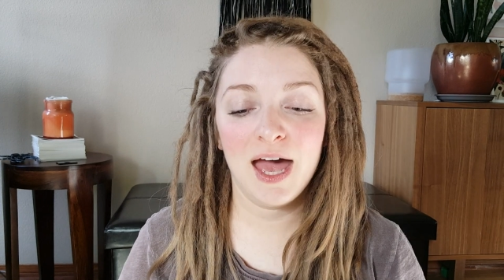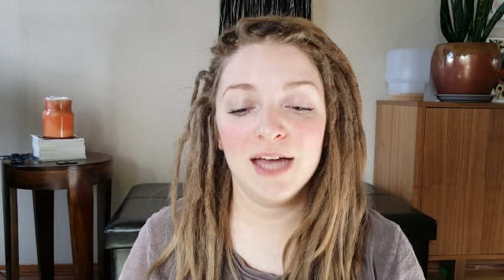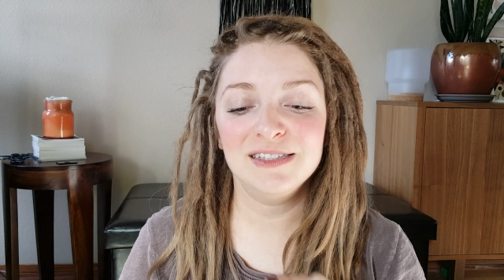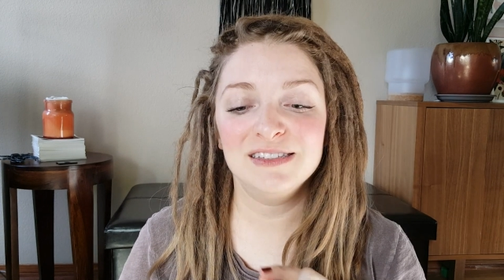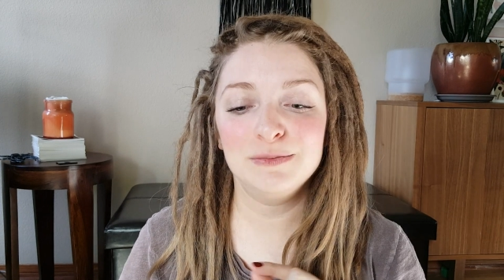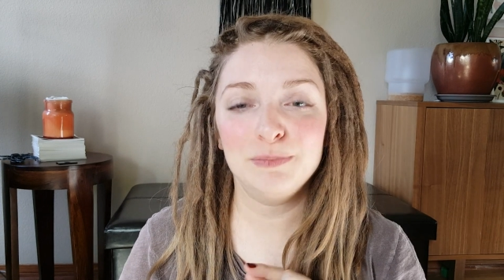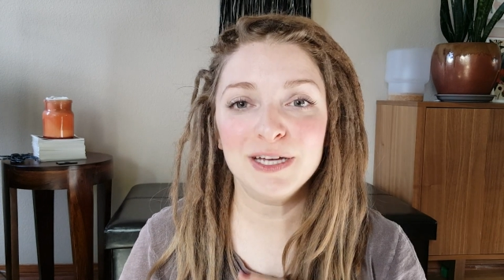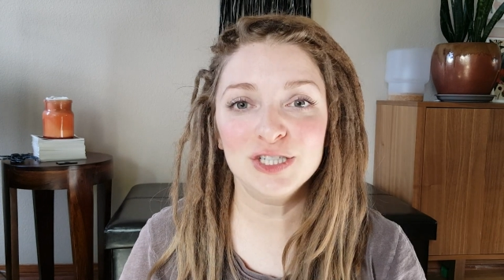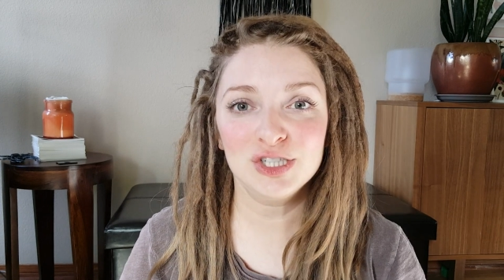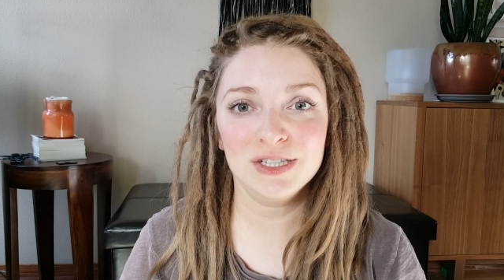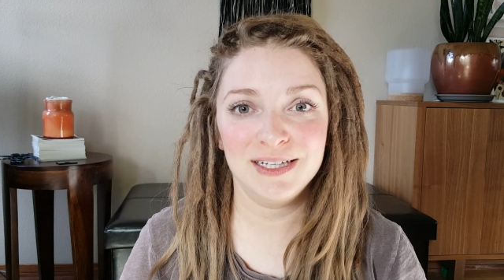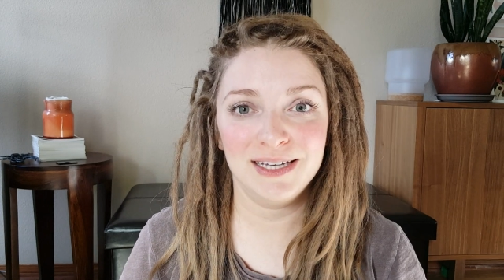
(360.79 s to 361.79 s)

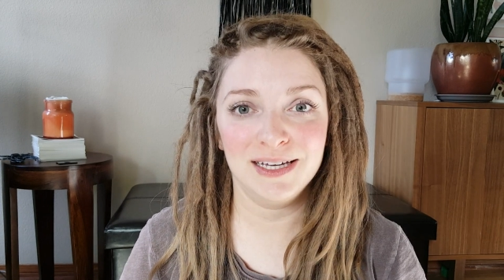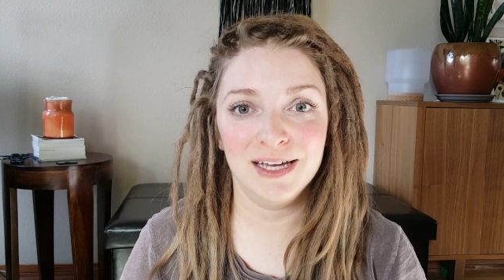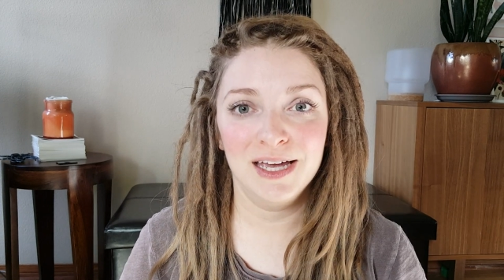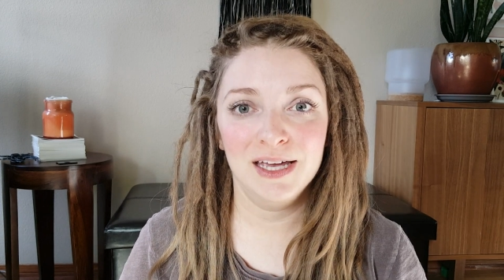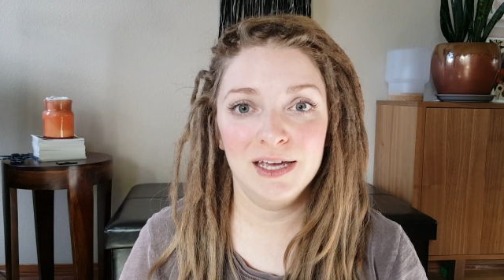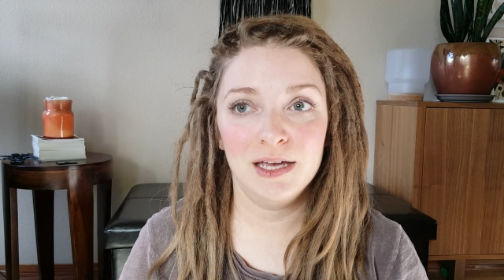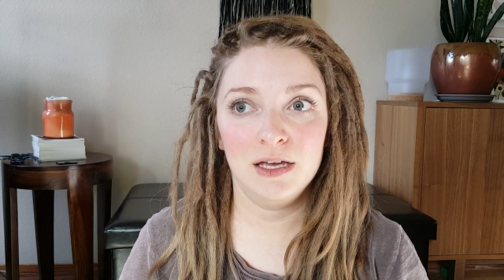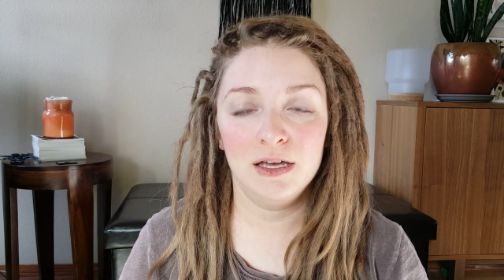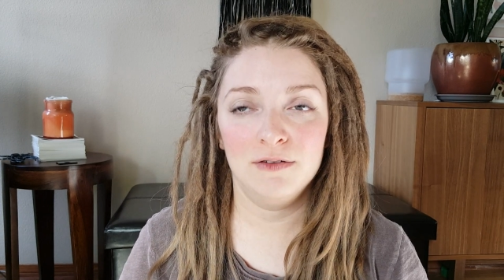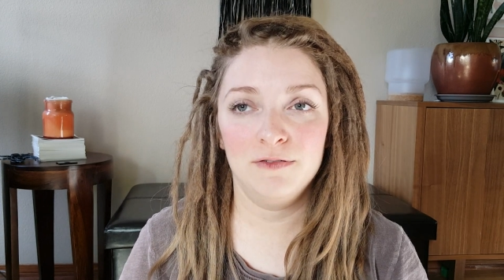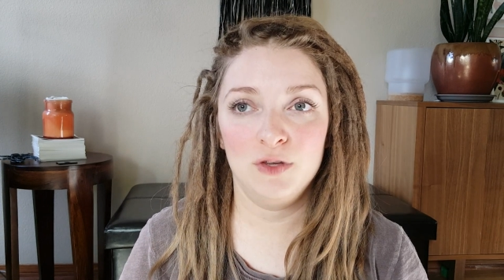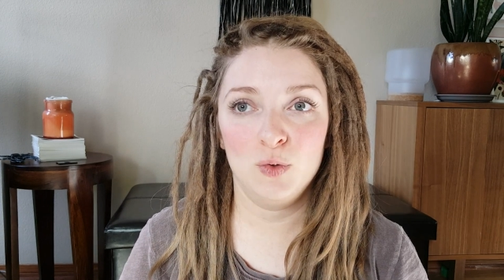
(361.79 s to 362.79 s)
especially
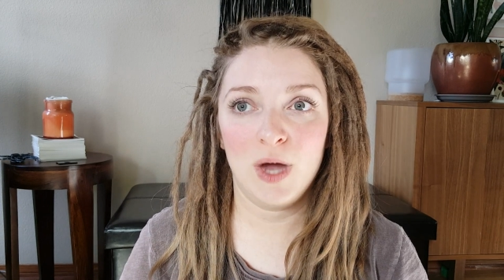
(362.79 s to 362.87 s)
if you